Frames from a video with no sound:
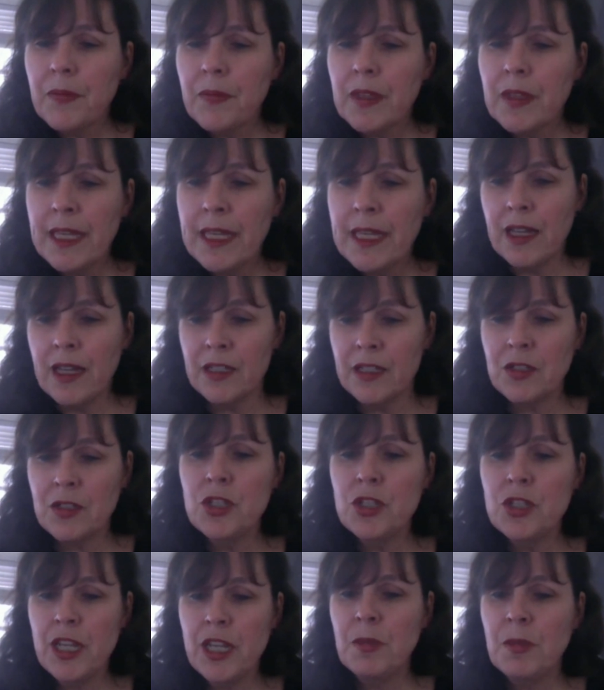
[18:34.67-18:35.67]
Yeah, so
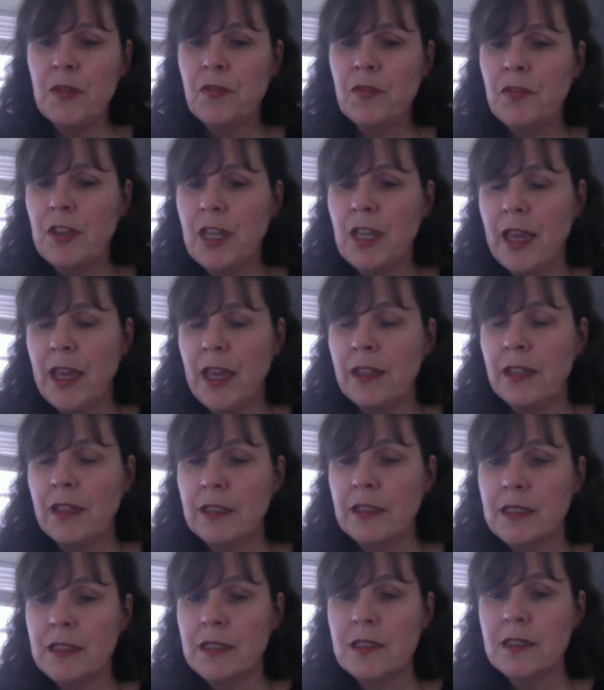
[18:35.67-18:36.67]
GABV,
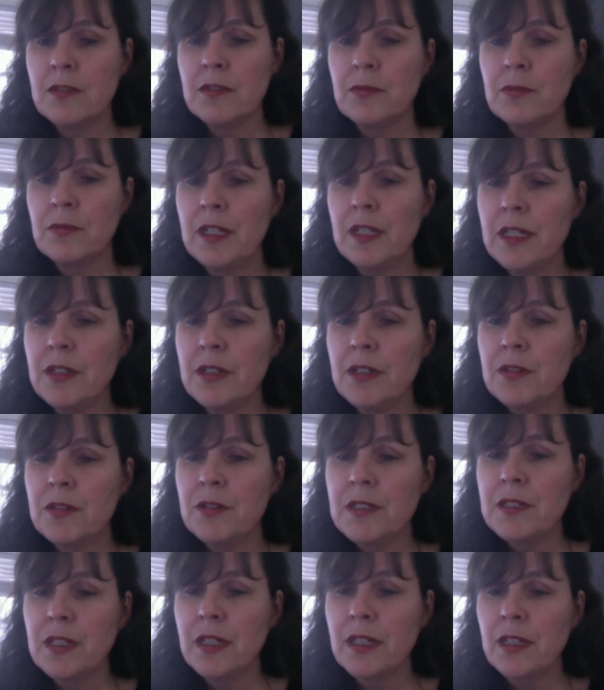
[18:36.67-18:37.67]
Ellen, is really
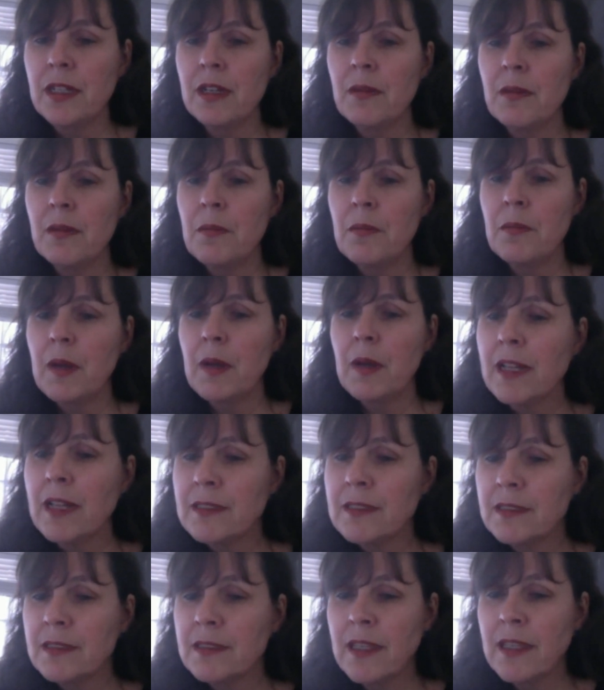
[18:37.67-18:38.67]
interesting.
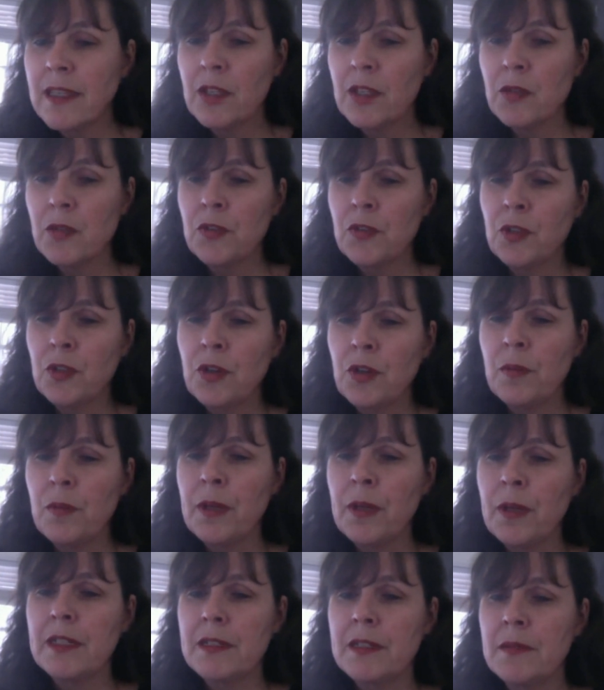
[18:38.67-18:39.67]
Carsten, thank you for your
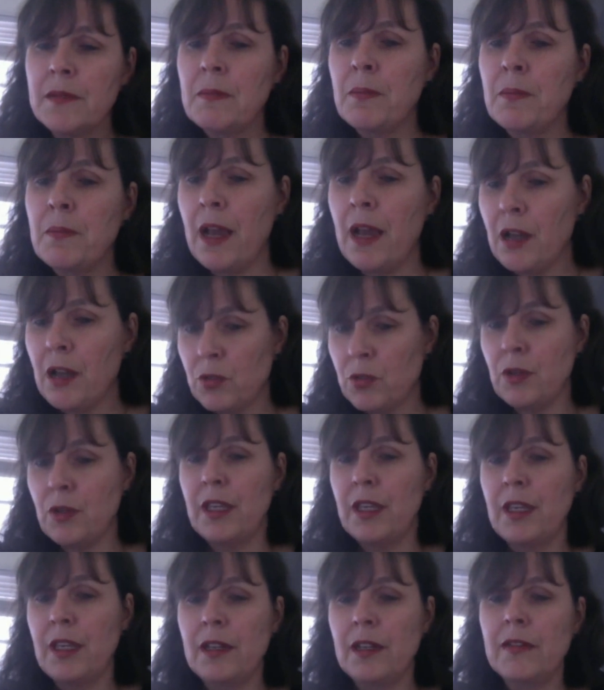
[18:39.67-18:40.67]
comment. Merkur,
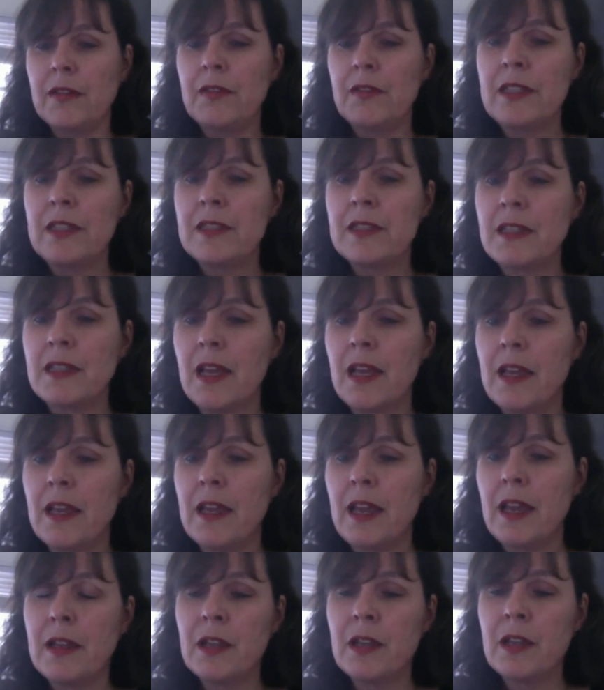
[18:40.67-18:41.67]
yeah,
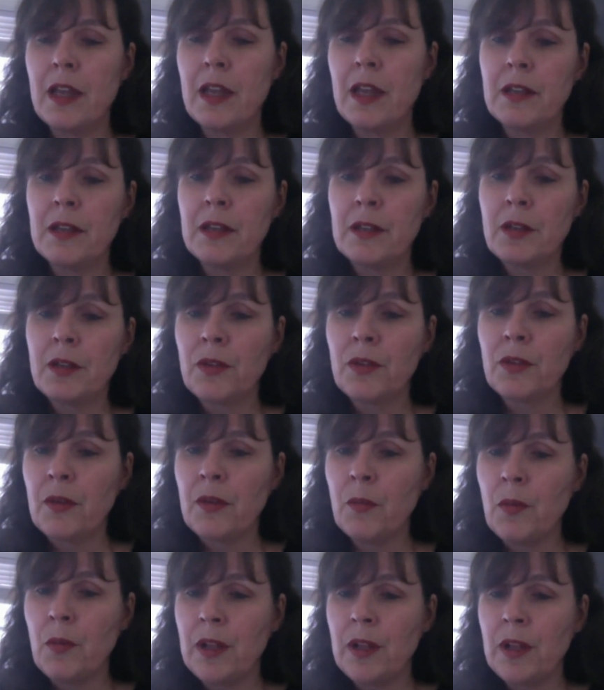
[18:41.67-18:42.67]
I know
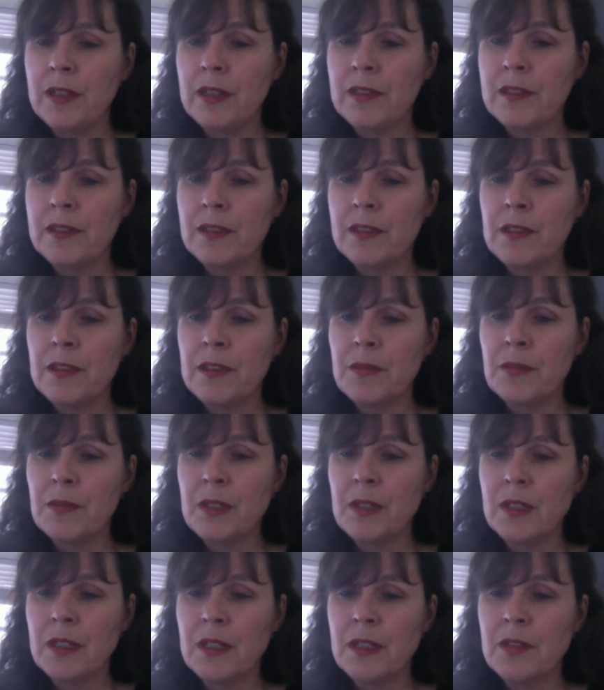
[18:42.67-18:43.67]
them well. It's a
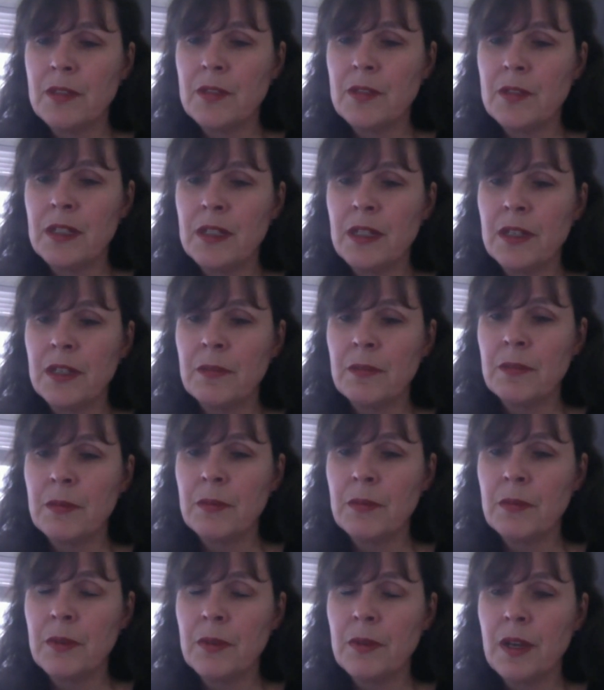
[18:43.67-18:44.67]
really interesting
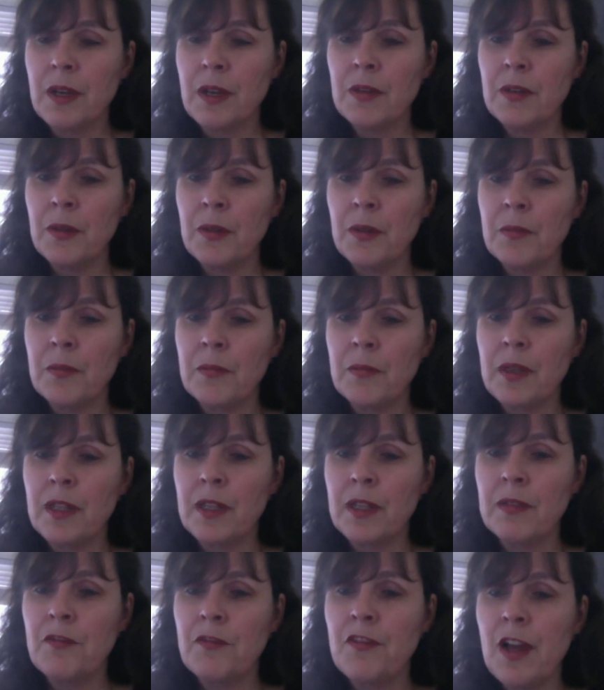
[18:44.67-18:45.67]

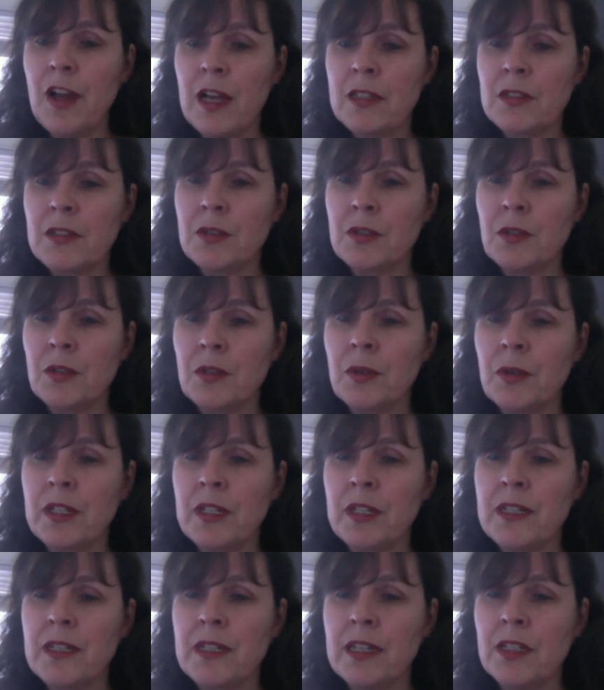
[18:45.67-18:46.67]
and
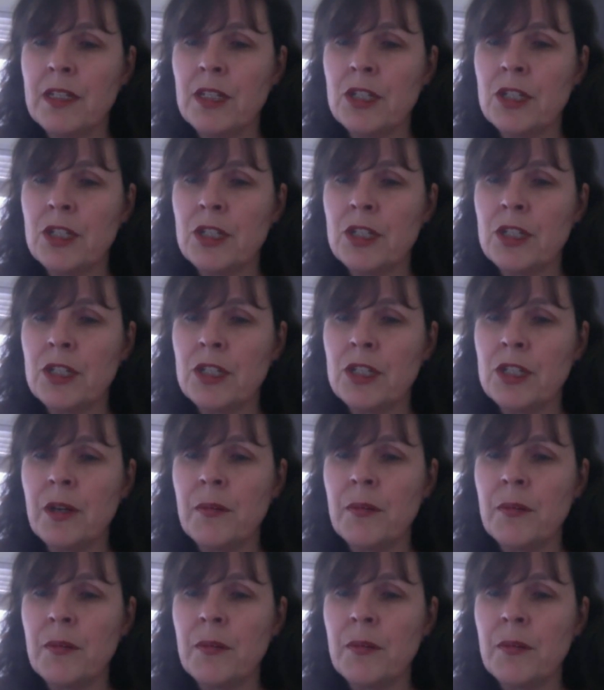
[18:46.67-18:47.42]
fast-growing Danish